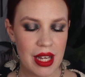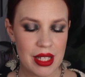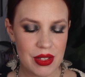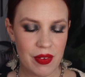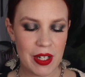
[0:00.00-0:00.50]

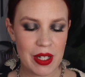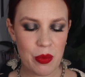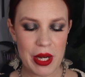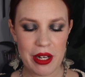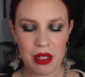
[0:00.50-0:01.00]
It's
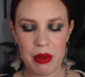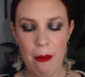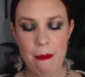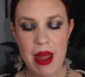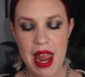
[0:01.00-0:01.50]
very weird,
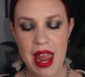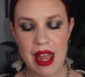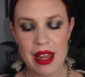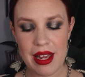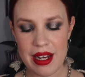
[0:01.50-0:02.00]
but
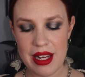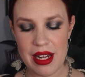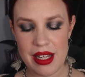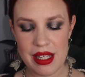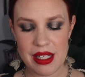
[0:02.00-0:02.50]
man,
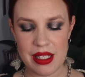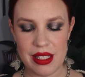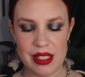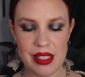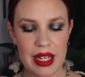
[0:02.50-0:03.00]
it
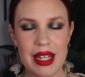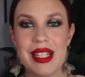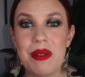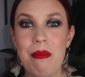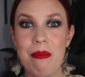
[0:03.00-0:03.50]
is,
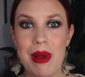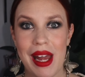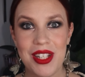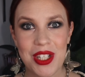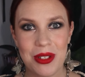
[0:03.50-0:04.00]
it's
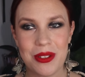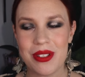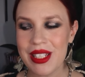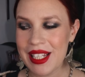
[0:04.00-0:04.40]
magical.